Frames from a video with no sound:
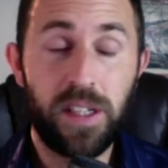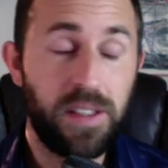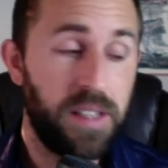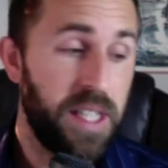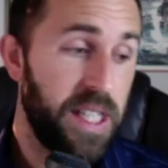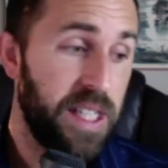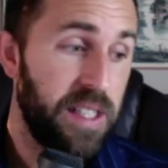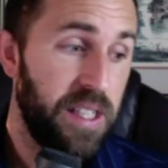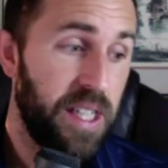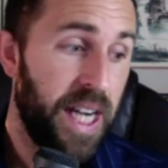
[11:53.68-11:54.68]
that
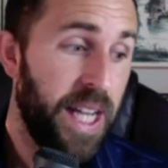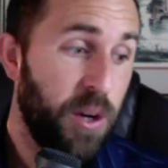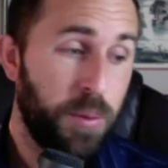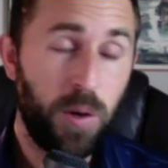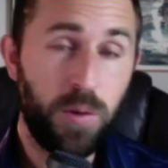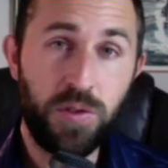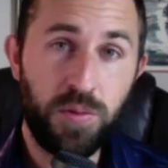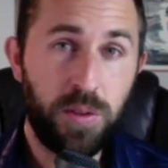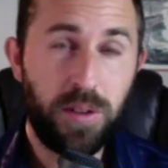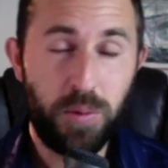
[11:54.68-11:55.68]
I help coaches
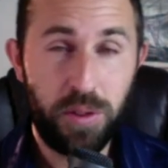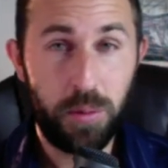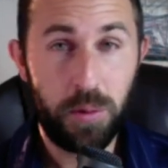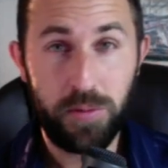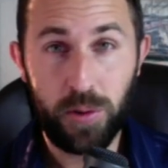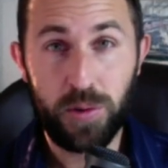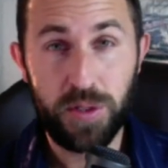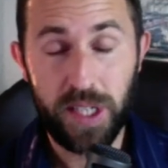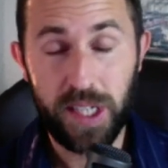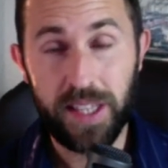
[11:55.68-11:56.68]
with with the referrals.
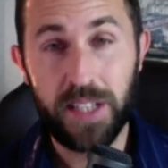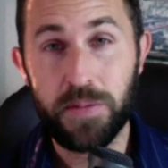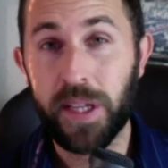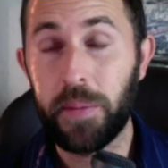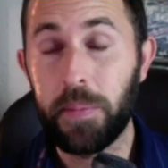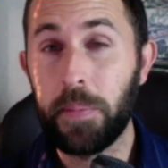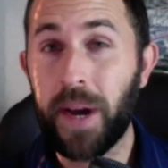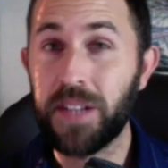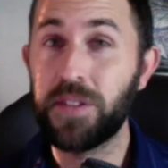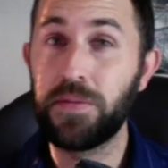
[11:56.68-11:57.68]
Like that's made a
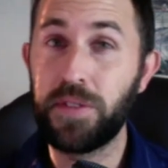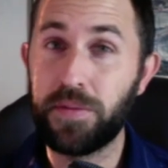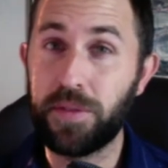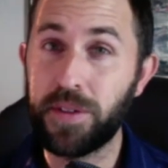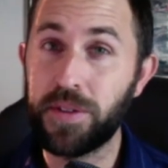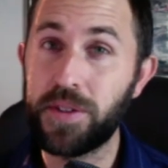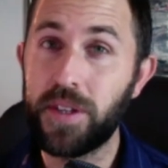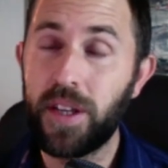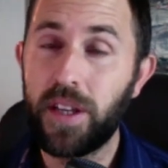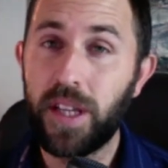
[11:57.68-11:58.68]
massive difference
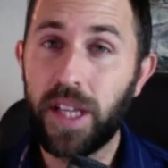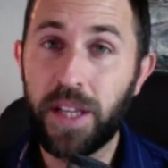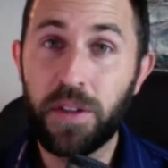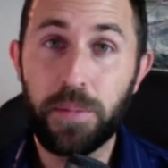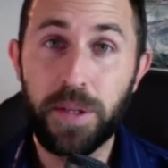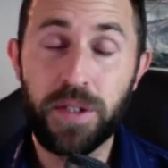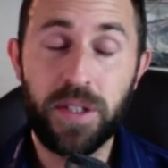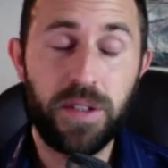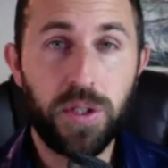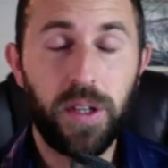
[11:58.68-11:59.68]
in their
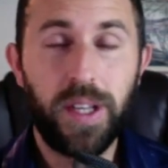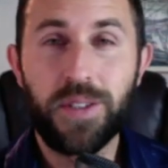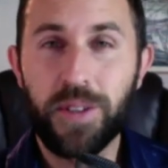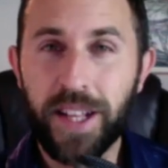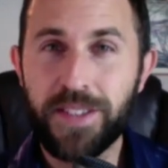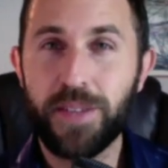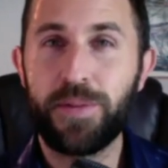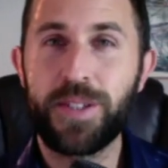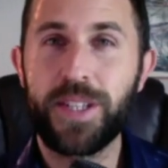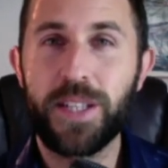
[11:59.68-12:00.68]
business. So that's it for
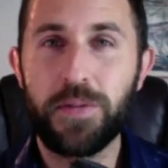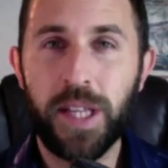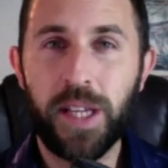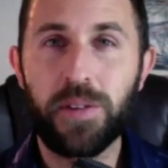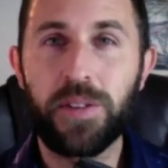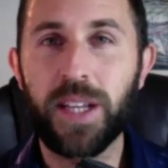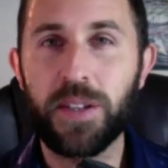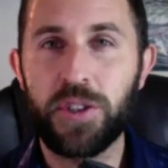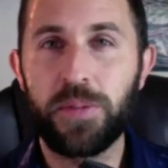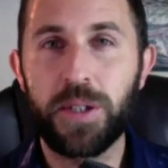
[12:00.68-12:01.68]
today's video. Thanks
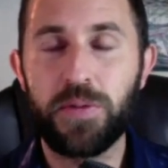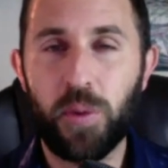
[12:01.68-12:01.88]
so much for